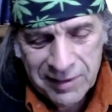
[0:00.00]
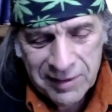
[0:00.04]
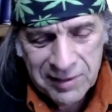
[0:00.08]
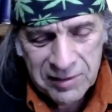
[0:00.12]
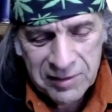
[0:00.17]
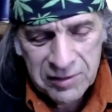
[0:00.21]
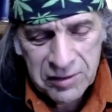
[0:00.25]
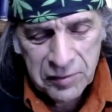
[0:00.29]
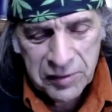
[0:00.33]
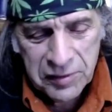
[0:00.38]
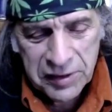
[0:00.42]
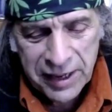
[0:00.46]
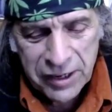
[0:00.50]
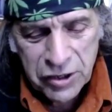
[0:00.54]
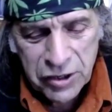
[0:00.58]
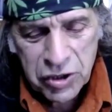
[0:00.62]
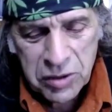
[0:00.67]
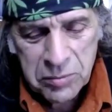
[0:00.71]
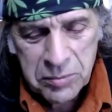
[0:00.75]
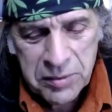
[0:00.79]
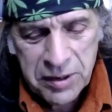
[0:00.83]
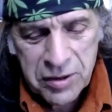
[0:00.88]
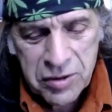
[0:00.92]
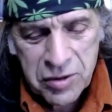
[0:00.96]

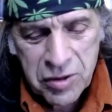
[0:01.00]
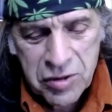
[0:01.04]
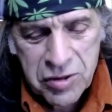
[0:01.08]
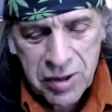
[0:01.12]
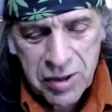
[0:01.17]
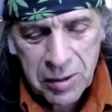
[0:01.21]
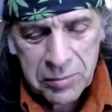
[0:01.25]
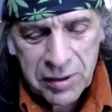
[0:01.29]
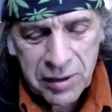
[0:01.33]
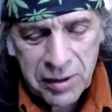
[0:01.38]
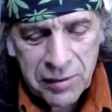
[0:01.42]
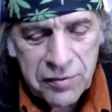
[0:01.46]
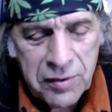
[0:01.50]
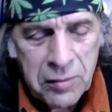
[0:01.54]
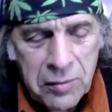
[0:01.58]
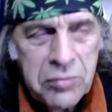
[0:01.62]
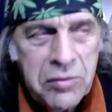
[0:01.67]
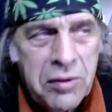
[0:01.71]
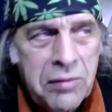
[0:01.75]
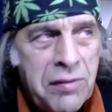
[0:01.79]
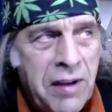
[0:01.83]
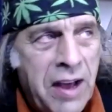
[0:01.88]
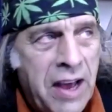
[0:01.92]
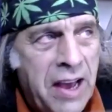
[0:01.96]
Divination means that something from
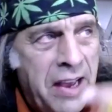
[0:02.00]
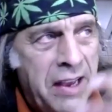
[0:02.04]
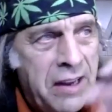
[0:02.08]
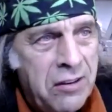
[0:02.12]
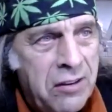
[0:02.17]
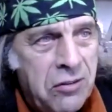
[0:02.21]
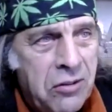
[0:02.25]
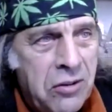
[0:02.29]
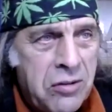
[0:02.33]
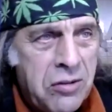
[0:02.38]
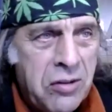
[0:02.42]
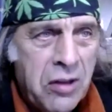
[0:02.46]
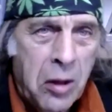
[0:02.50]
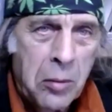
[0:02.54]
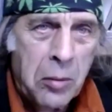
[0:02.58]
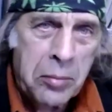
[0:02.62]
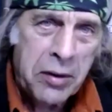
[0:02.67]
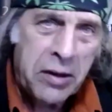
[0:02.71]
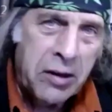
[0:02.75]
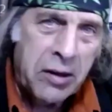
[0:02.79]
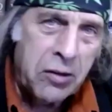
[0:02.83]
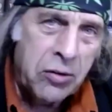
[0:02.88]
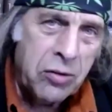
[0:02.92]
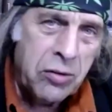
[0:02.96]
divine is helping
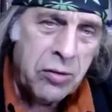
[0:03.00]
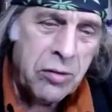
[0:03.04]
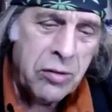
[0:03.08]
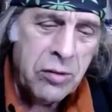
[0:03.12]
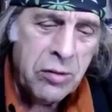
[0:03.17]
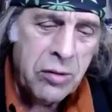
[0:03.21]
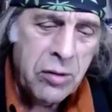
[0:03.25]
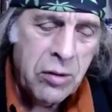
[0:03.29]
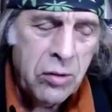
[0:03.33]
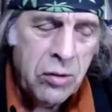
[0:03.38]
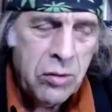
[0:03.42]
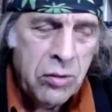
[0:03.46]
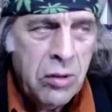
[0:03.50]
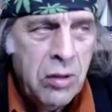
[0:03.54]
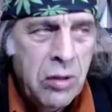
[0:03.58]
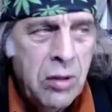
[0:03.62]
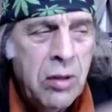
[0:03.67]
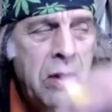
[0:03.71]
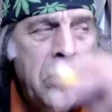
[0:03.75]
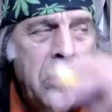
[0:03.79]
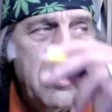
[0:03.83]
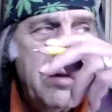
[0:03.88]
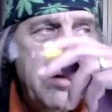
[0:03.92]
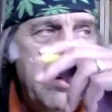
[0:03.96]
us.
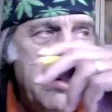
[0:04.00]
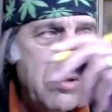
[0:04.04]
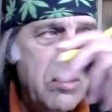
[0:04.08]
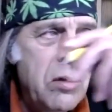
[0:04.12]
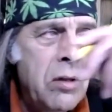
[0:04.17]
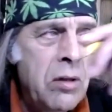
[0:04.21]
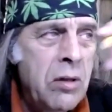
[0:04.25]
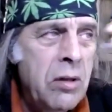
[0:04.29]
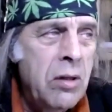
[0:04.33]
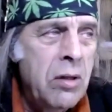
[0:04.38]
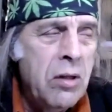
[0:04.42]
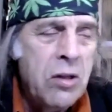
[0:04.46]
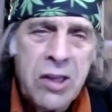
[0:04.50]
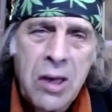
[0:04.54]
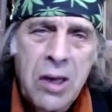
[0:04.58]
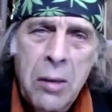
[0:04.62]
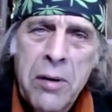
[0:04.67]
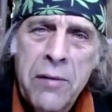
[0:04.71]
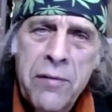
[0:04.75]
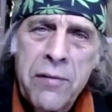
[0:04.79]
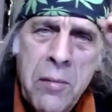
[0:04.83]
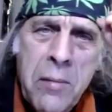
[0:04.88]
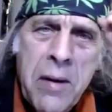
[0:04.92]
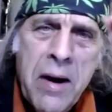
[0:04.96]
It's coming
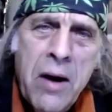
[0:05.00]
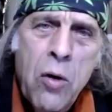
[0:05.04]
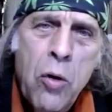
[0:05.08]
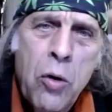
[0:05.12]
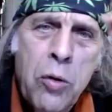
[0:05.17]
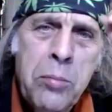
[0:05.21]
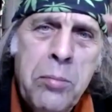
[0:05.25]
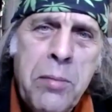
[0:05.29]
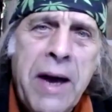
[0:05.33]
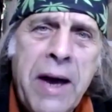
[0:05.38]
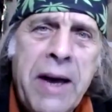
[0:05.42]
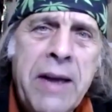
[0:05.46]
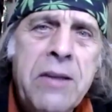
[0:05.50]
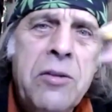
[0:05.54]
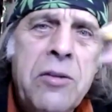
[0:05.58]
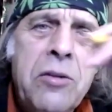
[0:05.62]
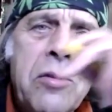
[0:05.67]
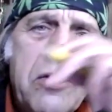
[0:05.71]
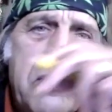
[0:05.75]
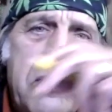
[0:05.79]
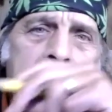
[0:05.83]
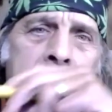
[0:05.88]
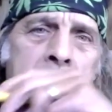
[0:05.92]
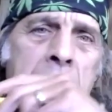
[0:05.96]
from our own
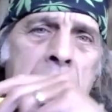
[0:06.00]
minds